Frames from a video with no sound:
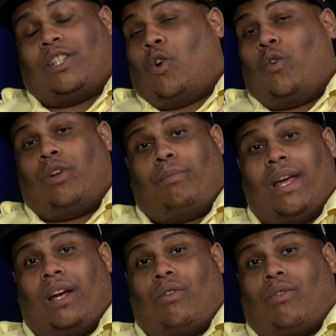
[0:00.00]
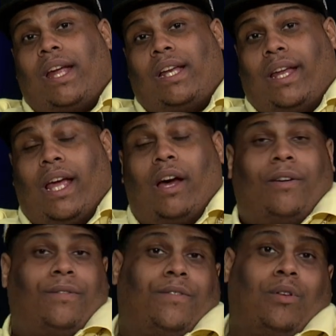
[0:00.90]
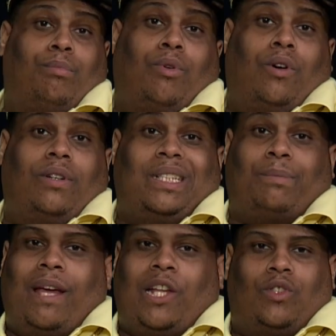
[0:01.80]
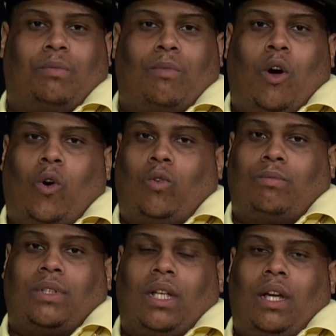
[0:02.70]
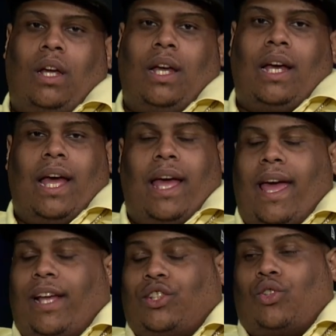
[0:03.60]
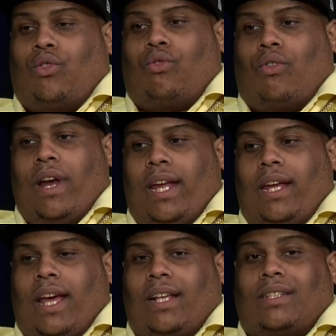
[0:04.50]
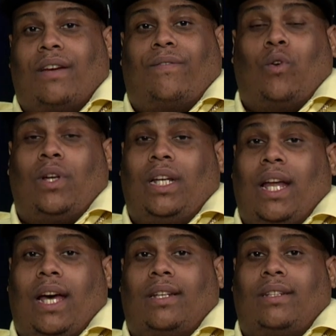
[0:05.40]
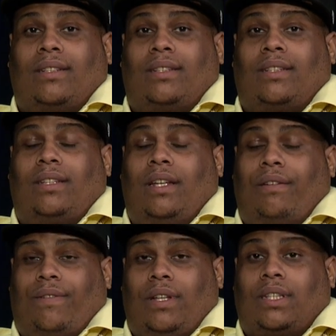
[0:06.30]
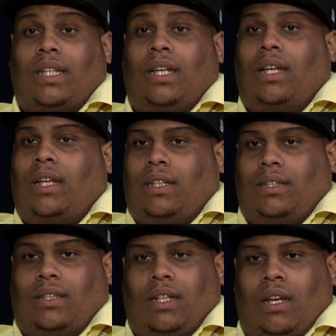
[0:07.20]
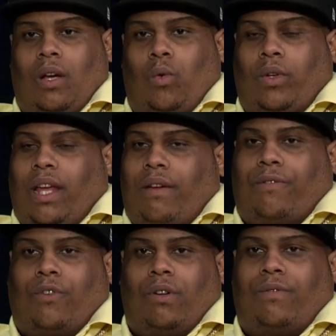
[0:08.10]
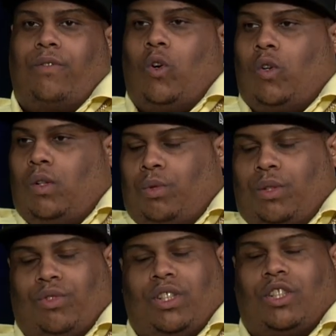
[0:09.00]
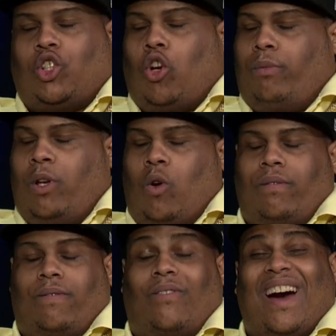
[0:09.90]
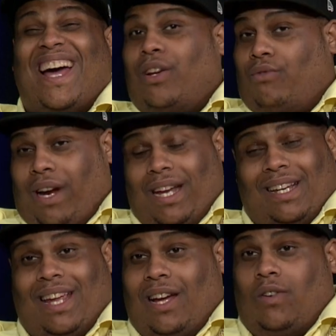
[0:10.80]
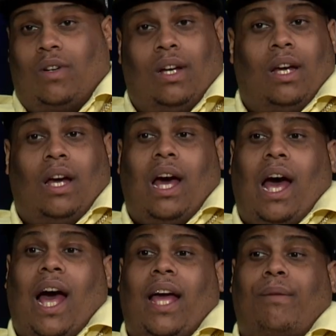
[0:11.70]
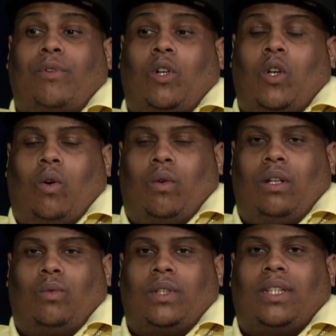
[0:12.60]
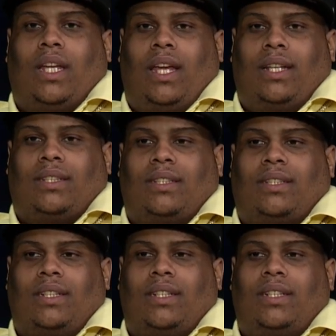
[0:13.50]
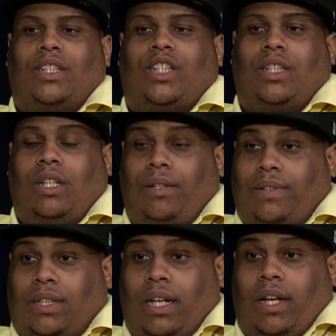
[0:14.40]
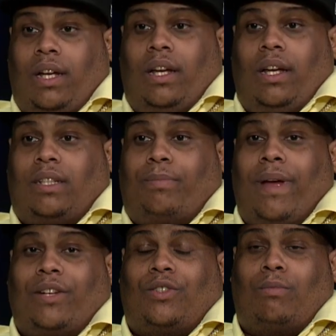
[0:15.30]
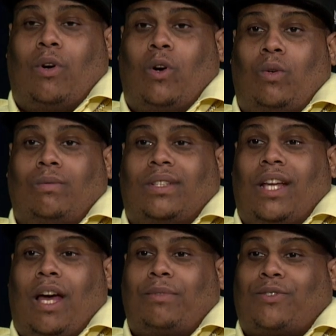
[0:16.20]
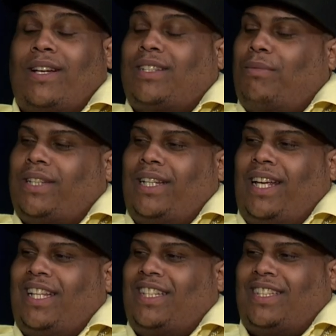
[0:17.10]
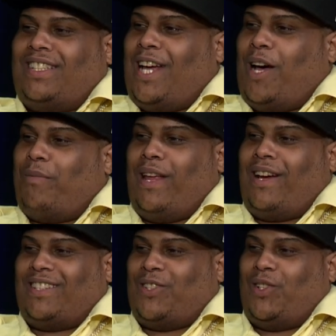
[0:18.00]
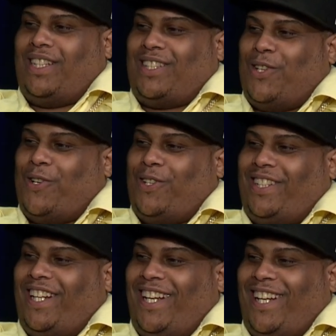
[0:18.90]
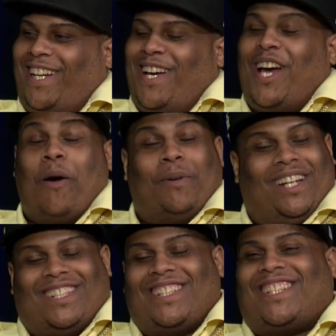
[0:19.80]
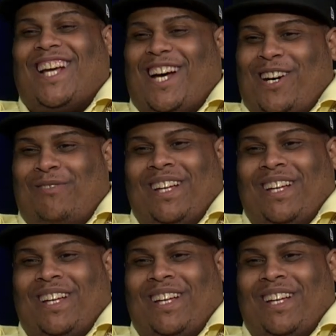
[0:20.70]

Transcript: quarterback right now in football is Patrick Mahomes. As great as that 49ers defense is with that front four, with Richard Sherman on fire right now, yes, I'm going with the Kansas City Chiefs. Mm-hmm. It's Patrick Mahomes' time. It's crazy. I'm saying that it's his time now because it's only his third, only third year. year. What is his time?